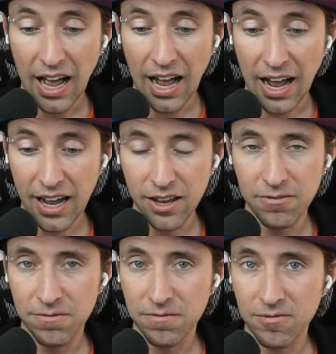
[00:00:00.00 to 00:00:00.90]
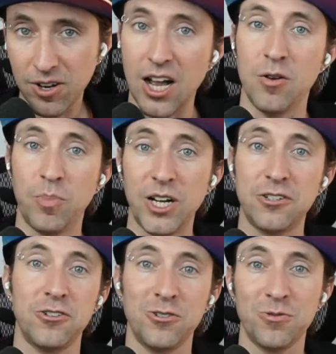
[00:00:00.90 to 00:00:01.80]
I've gotten
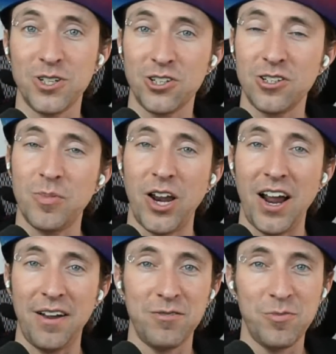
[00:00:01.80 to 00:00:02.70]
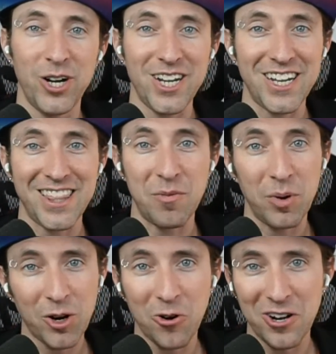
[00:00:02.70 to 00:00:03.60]
pictures with just about everybody in the
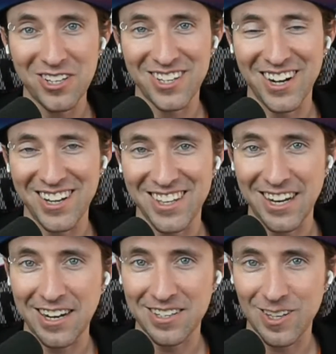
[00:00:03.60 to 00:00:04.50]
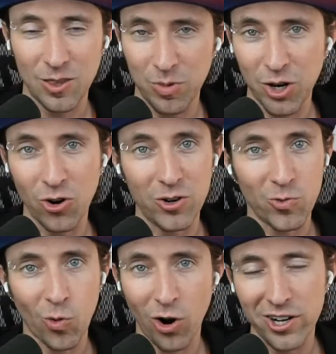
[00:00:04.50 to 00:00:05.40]
Bitcoin side of things, the Bitcoin
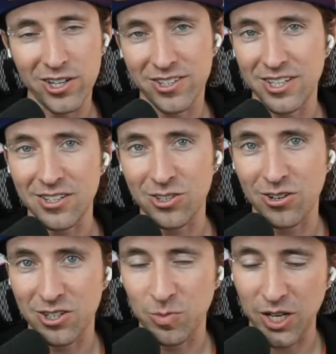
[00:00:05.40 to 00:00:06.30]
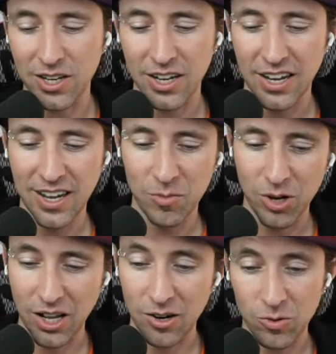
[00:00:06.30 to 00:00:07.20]
royalty, so to speak,
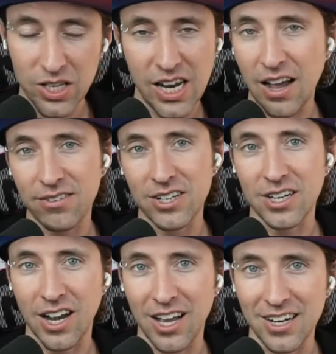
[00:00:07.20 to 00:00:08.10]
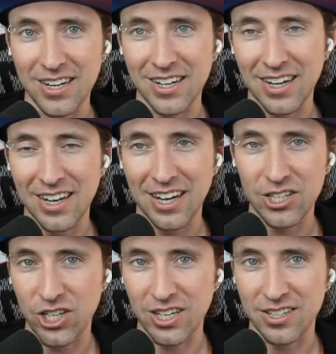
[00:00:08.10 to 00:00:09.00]
but really haven't gotten a
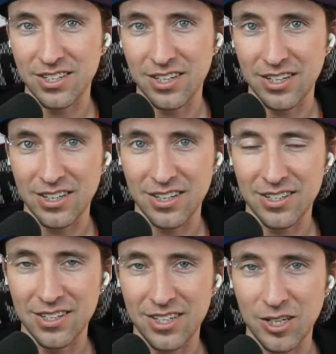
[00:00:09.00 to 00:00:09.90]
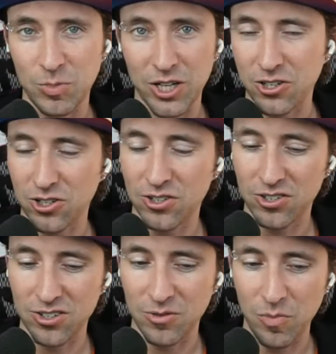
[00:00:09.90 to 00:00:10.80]
chance to take
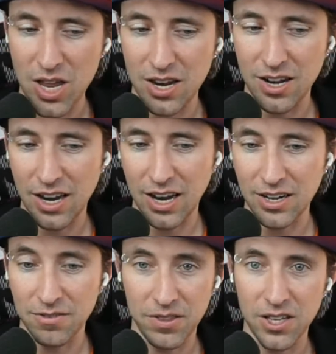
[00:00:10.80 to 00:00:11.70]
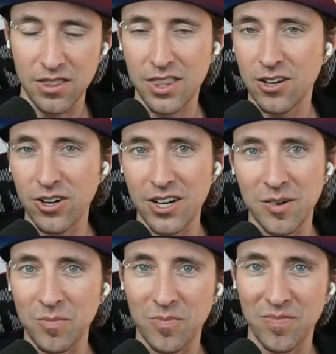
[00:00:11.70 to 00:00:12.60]
pictures or meet any of the
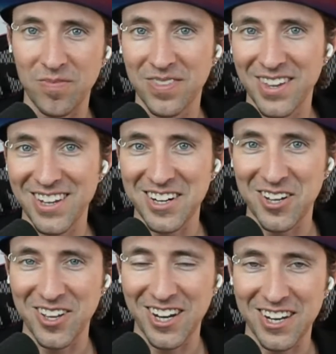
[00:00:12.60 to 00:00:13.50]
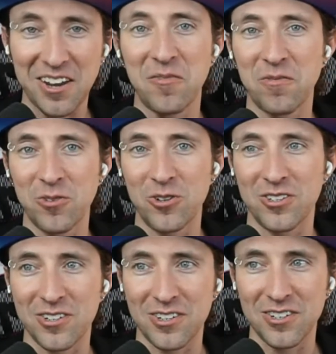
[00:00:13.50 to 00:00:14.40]
Ethereum, like
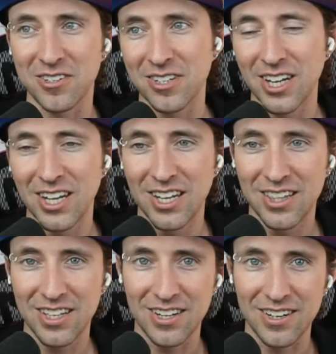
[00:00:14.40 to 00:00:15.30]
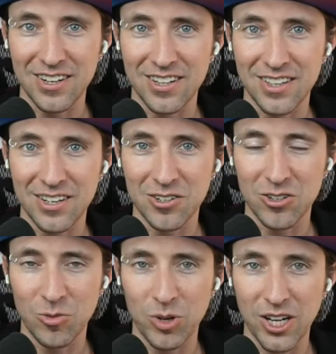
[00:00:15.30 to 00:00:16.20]
influencers that are
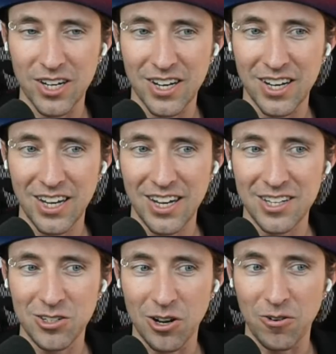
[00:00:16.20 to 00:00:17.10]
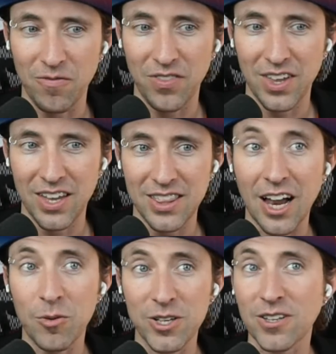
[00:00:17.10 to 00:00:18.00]
so big. So
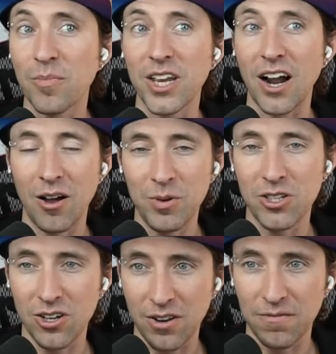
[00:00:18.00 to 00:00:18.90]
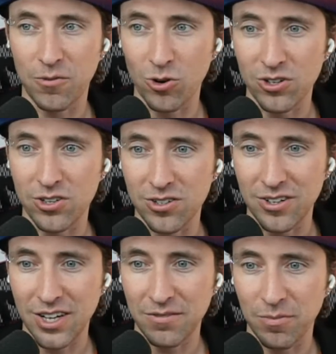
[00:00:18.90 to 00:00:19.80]
that'll be something I'll be looking forward to.
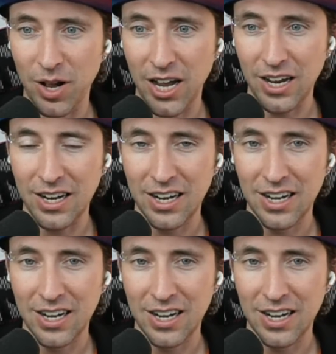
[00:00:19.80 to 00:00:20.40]
If my